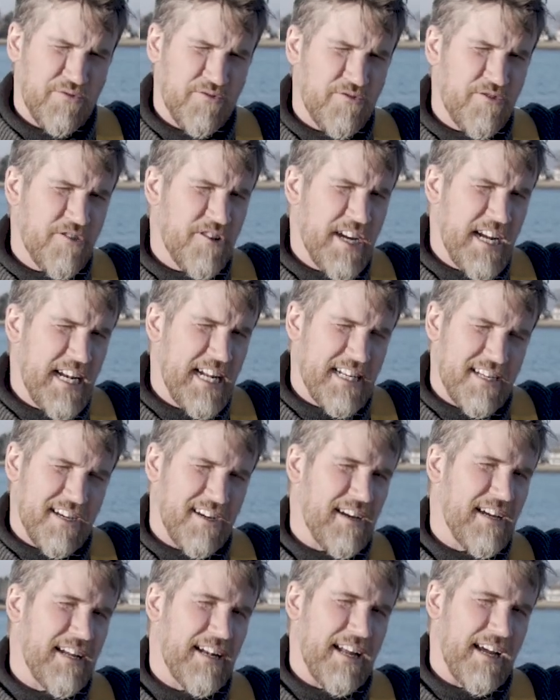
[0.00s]
really
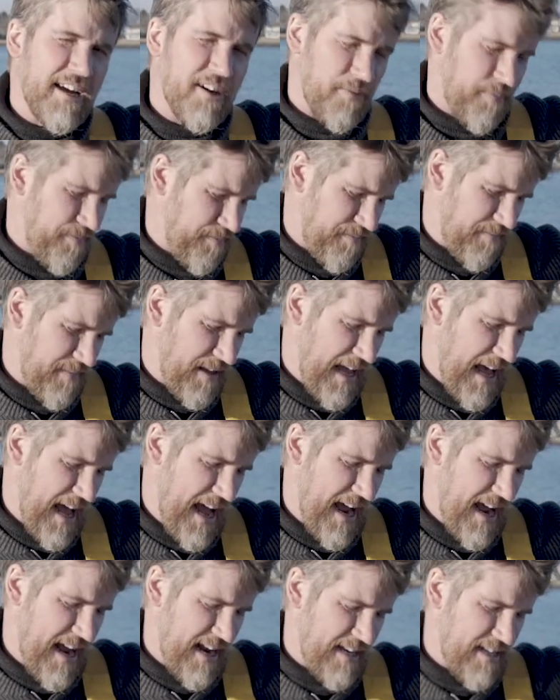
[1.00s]
tight now,
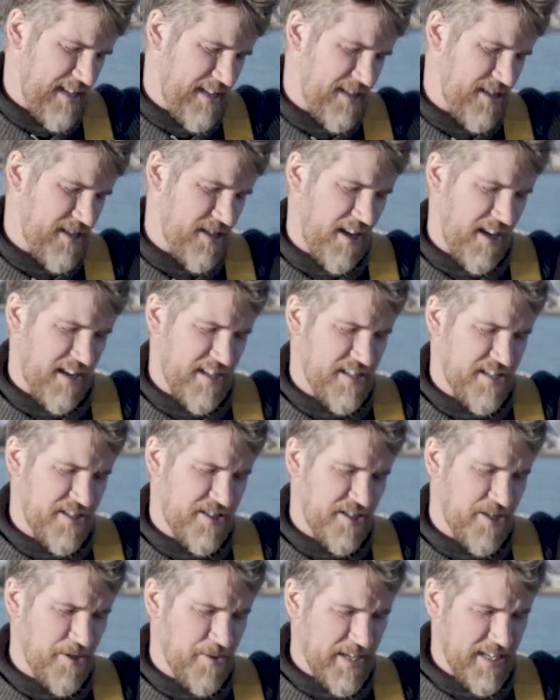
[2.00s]
and to
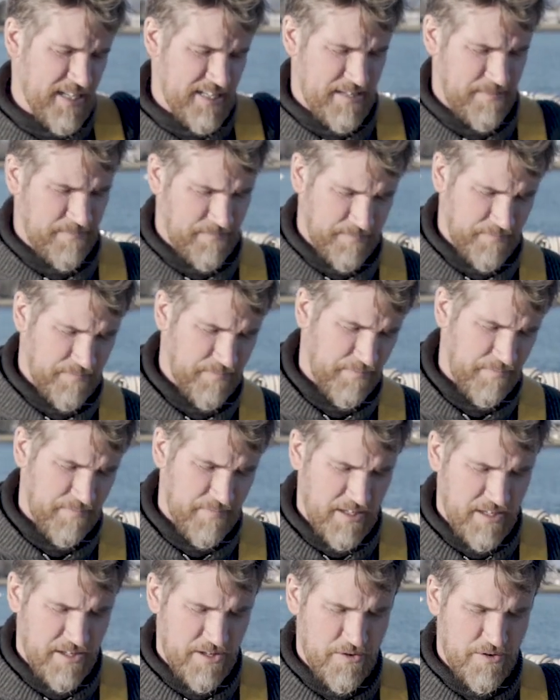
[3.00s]
undo it,
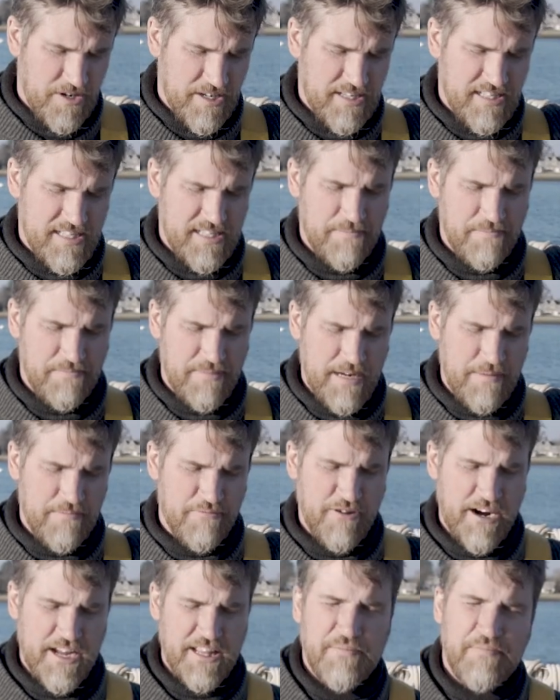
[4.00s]
you can simply
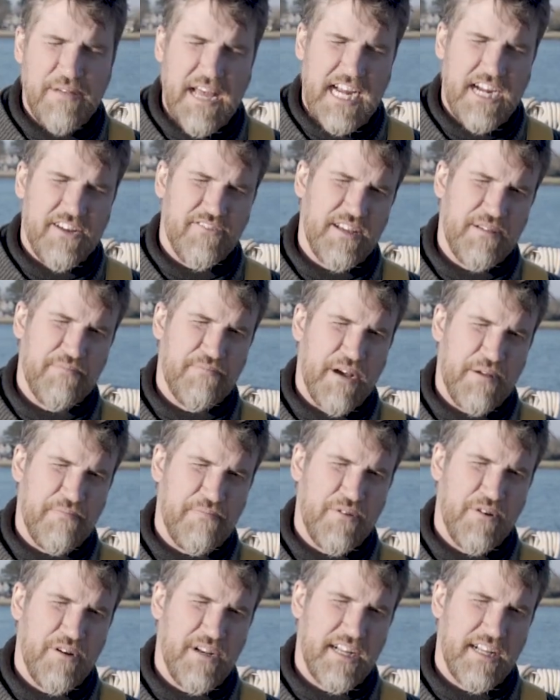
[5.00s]
break the back of it by
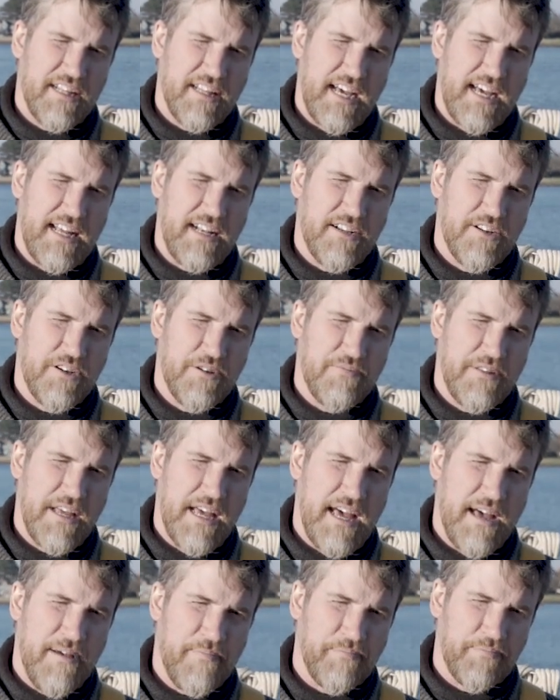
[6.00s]
pulling that loop
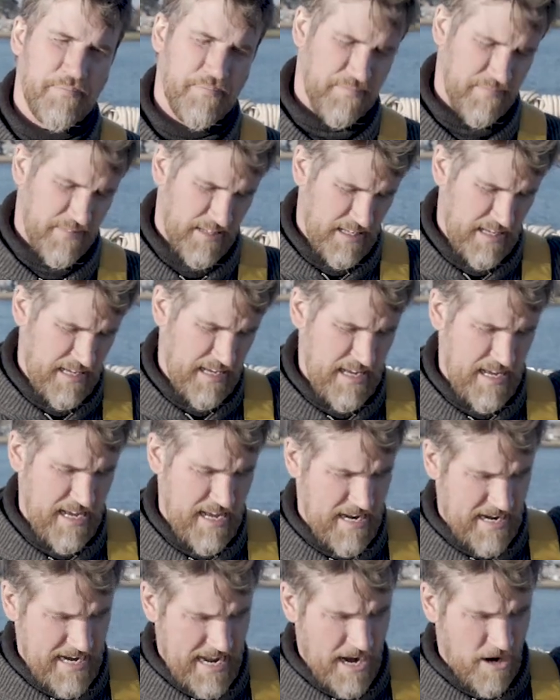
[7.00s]
there.
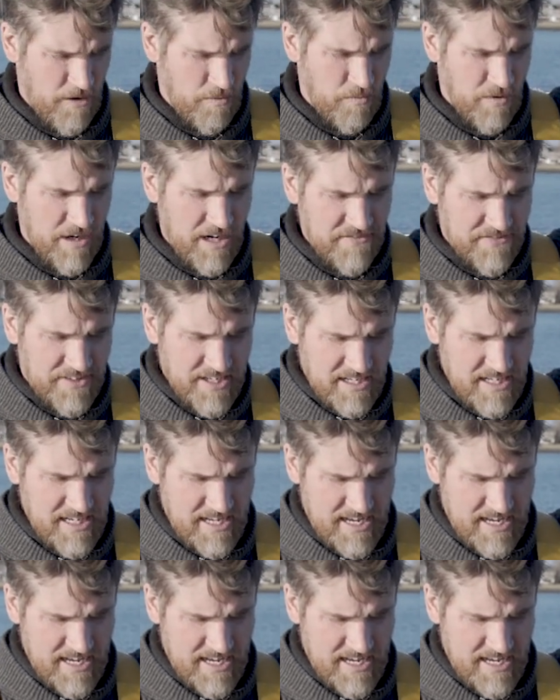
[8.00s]
Now, what I've done